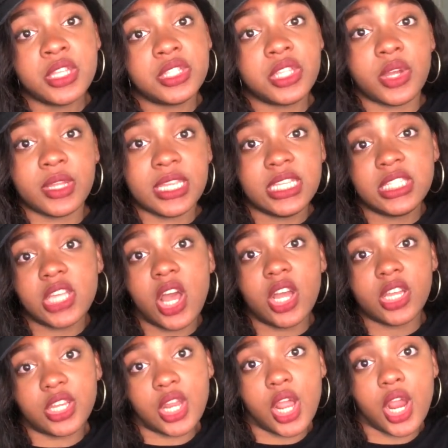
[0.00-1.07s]
so he
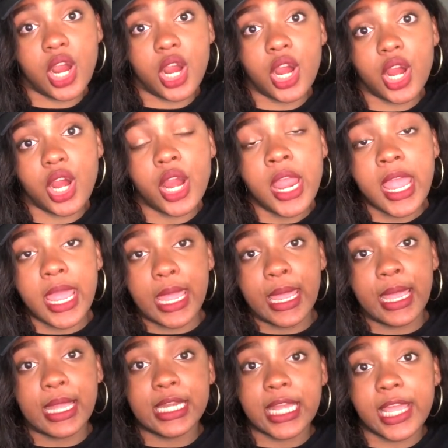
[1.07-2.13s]
talking to her,
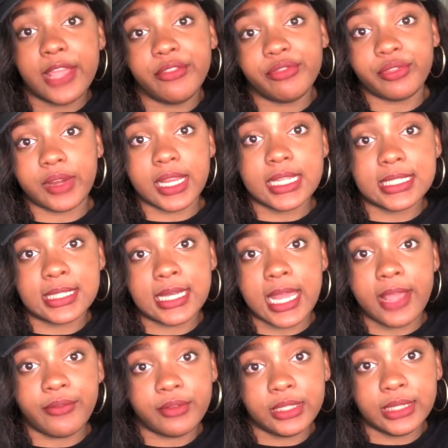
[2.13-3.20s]
and they friends and
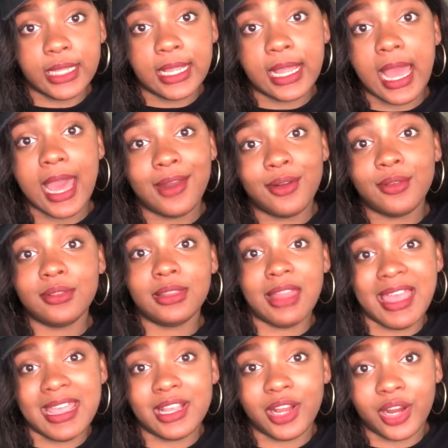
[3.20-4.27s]
everything. I don't
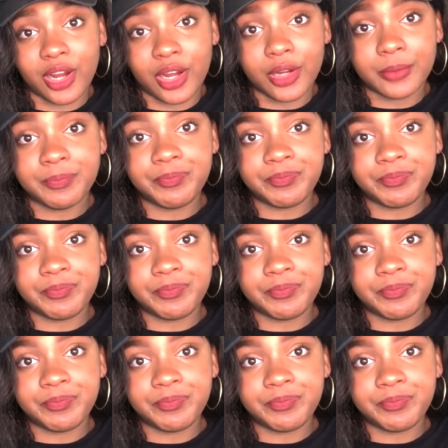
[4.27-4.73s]
like her.